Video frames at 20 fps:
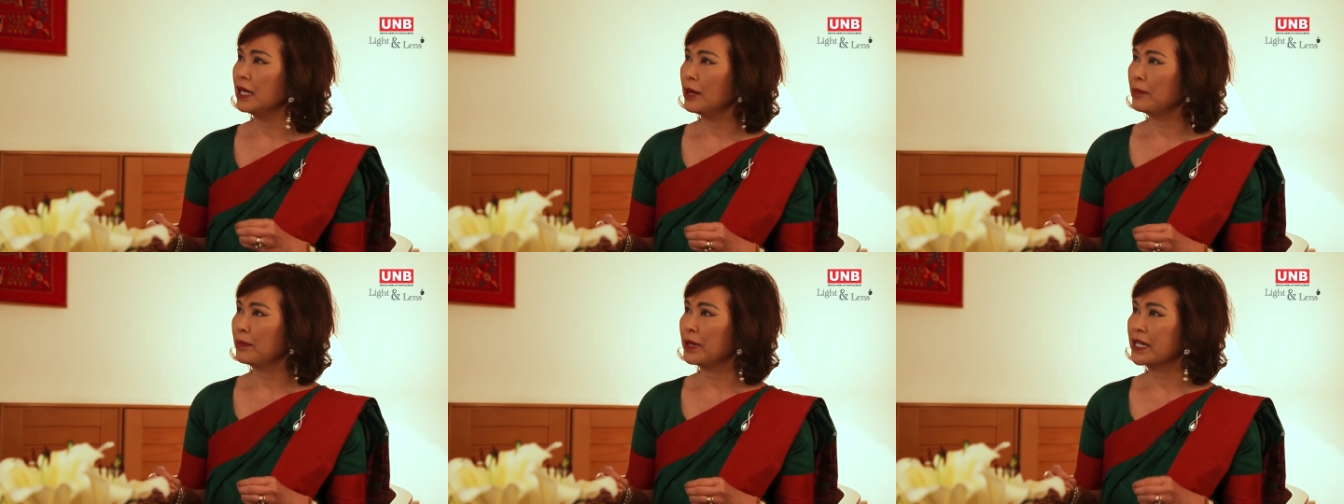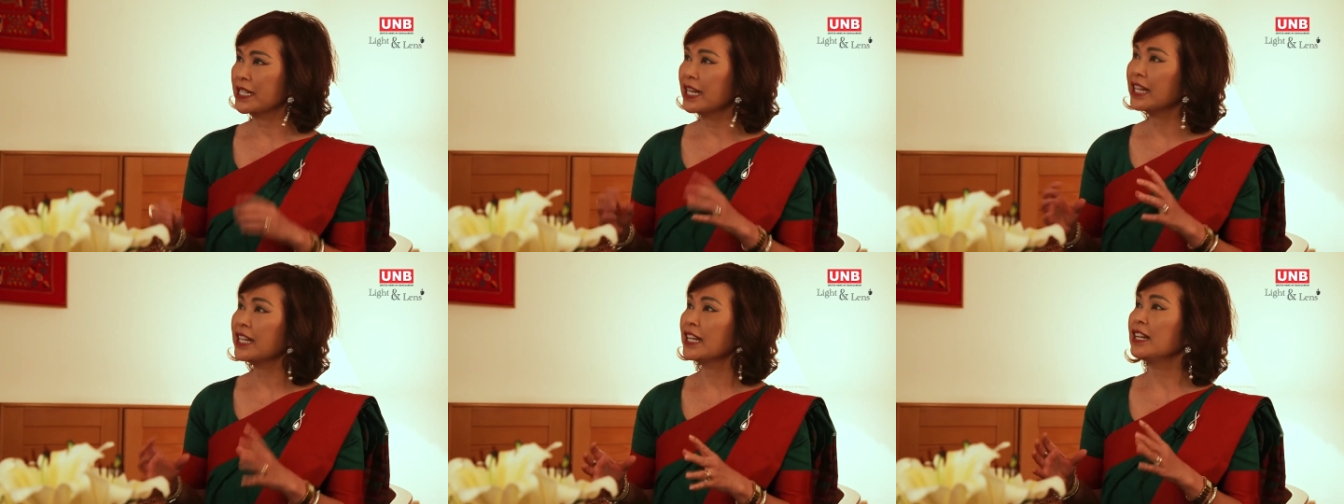
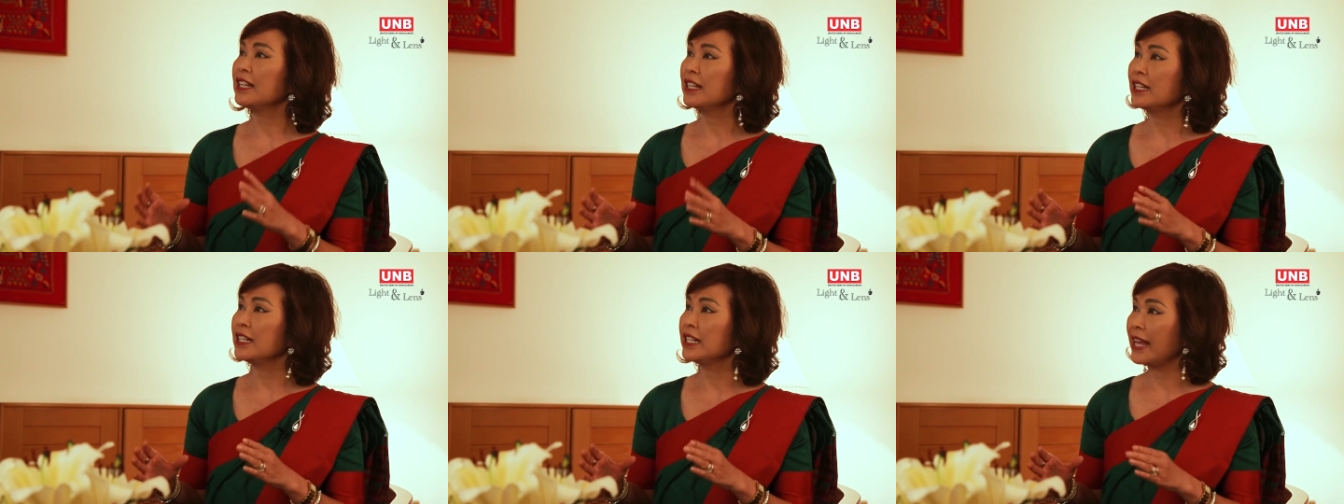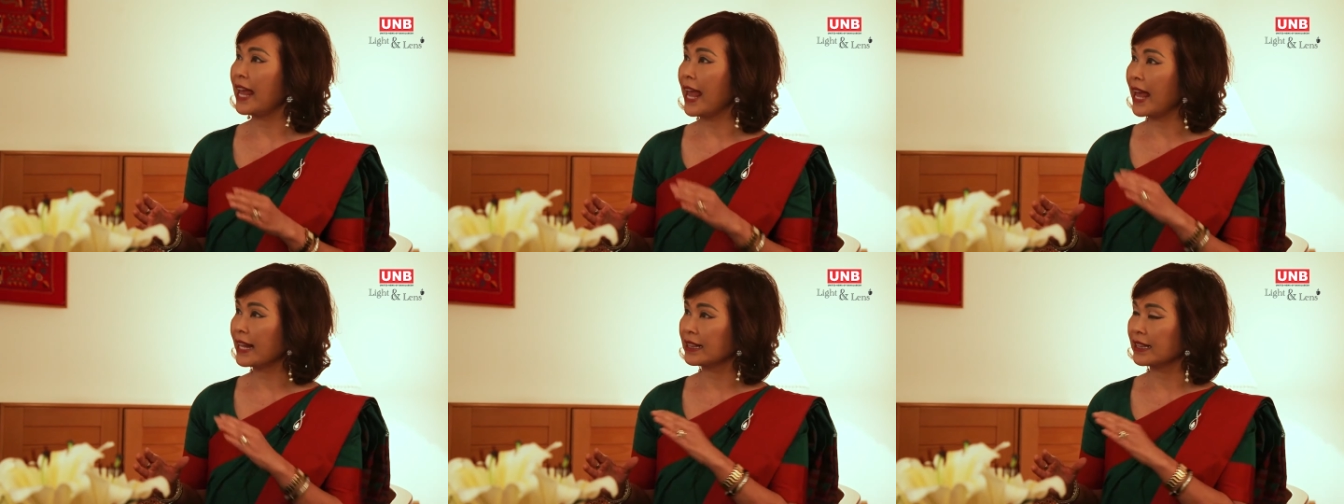
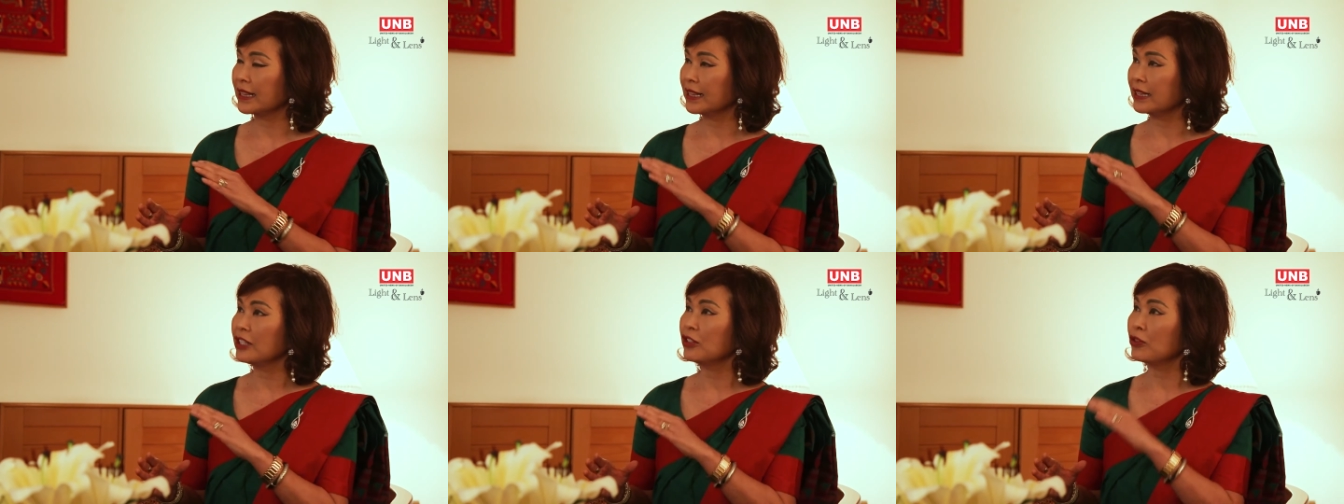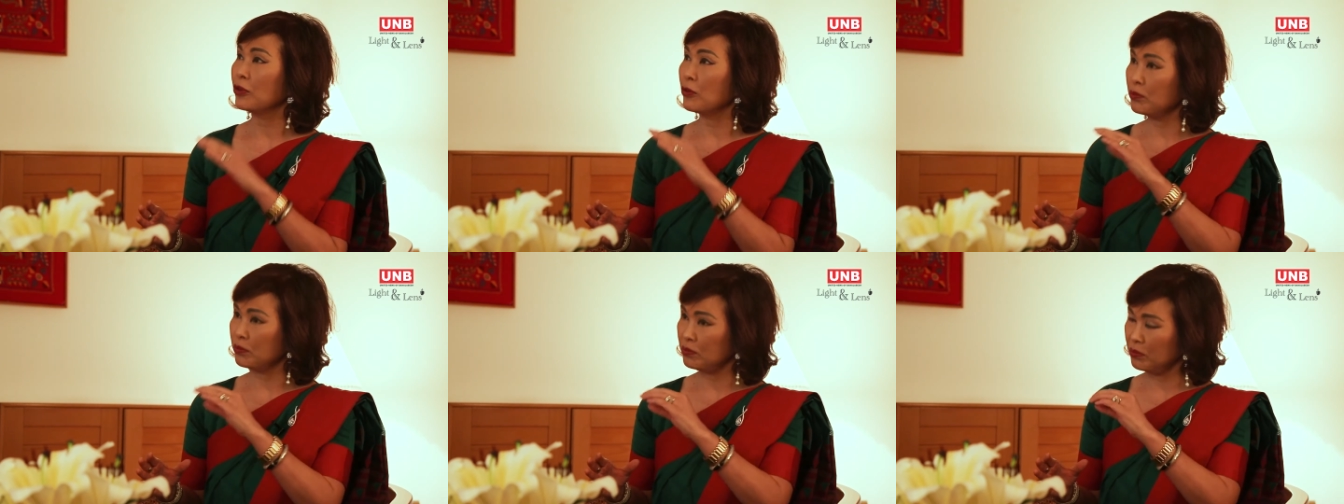particularly at, you
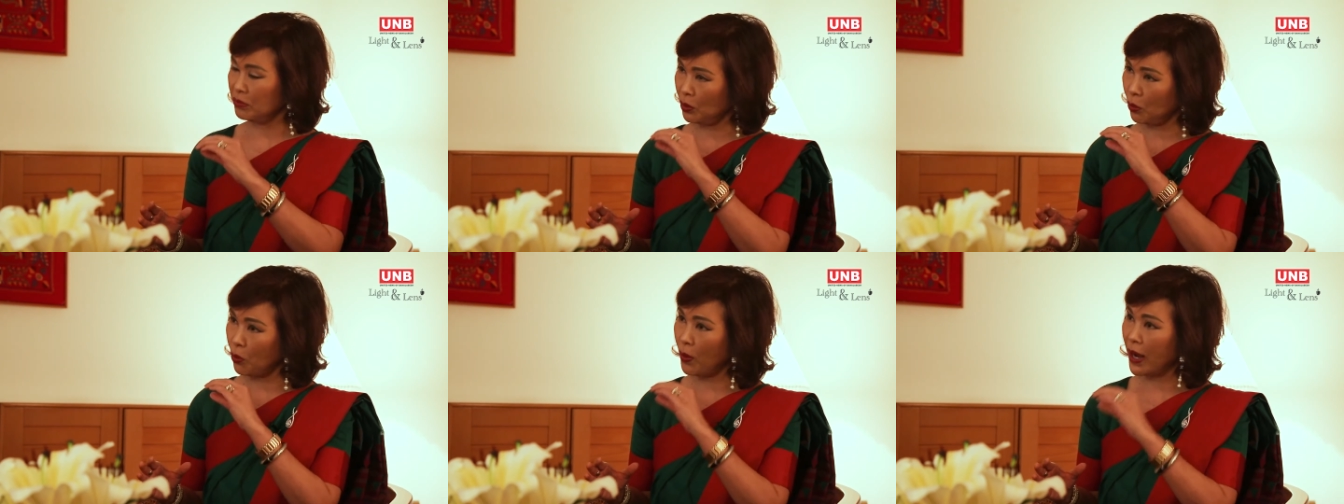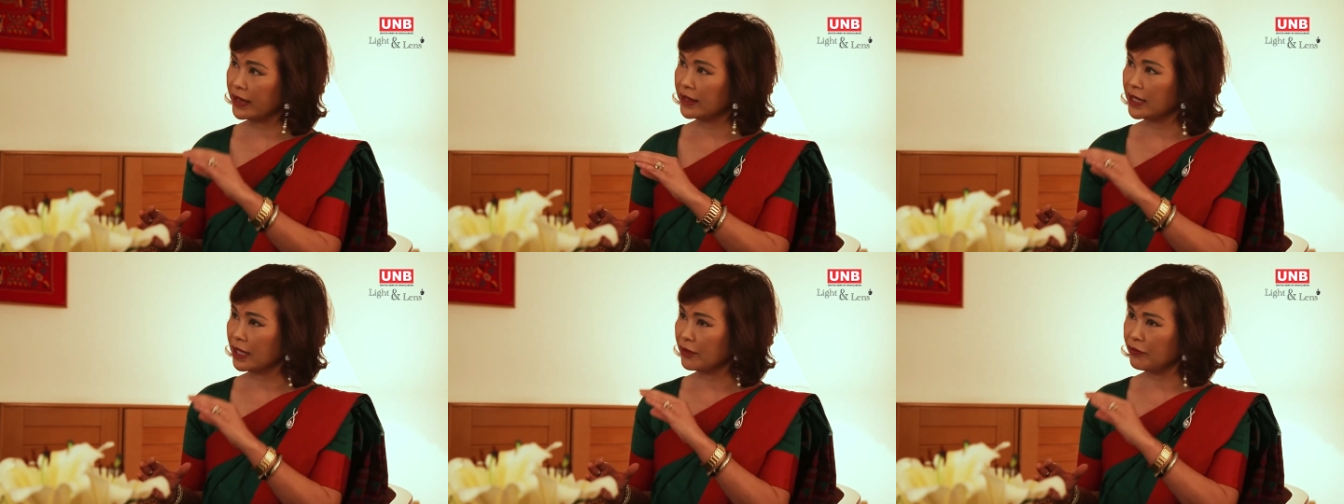know, the
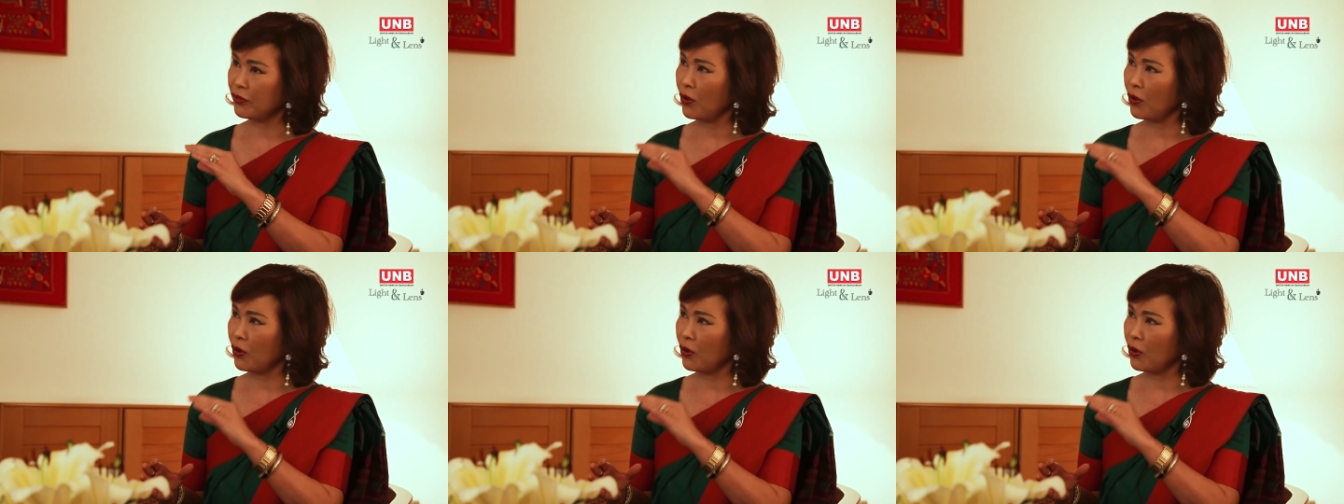one that